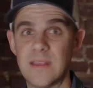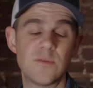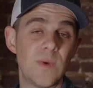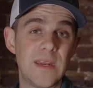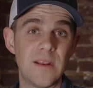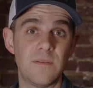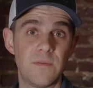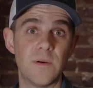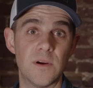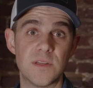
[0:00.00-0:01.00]
and that's what we did at
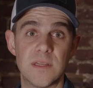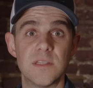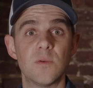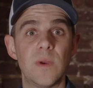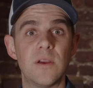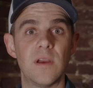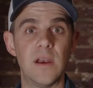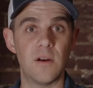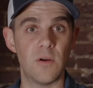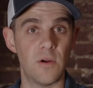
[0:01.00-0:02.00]
first until we
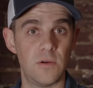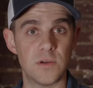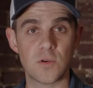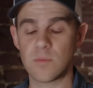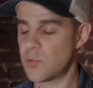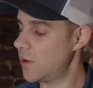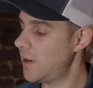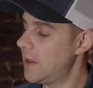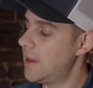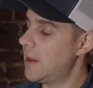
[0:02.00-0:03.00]
created our own control board.
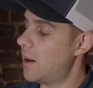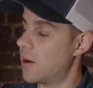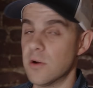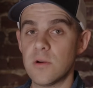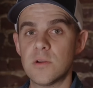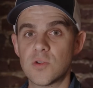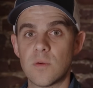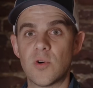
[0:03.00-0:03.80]
Our own control